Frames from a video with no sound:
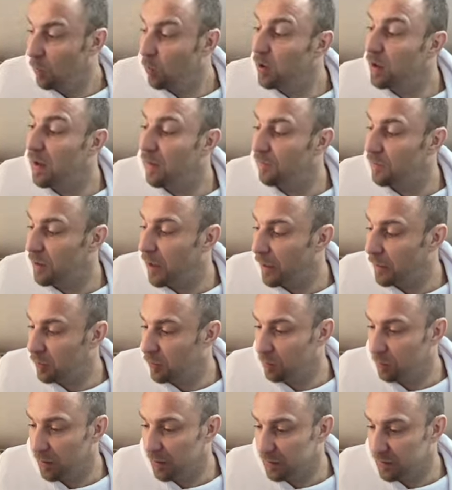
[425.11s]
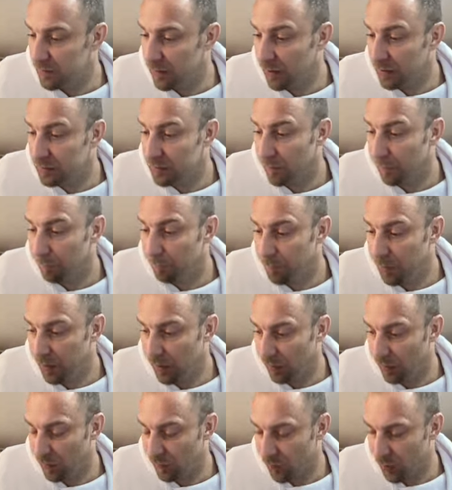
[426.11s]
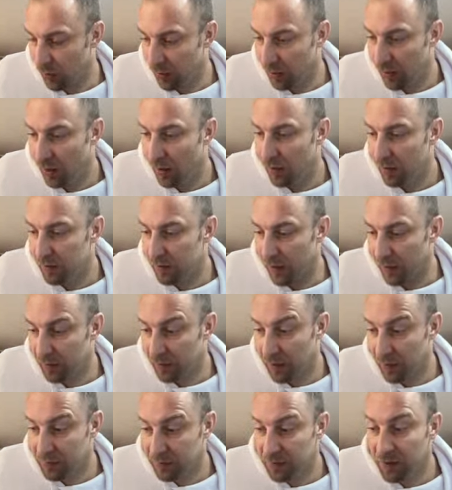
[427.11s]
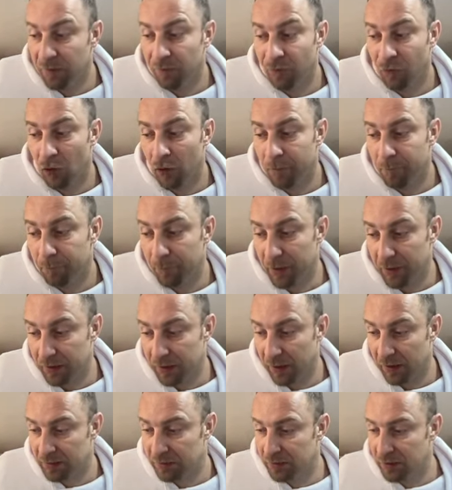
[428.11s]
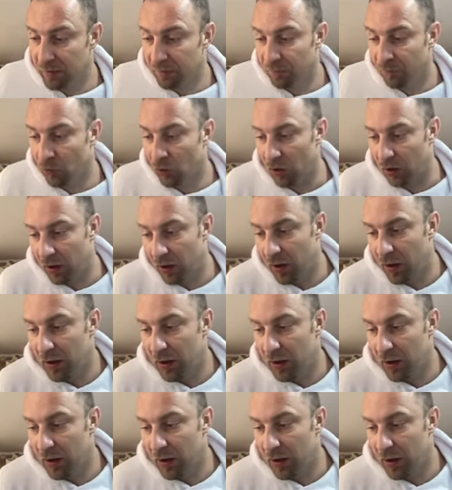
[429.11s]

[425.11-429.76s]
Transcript: We have knight to b six, b three, knight takes c four, b takes c four.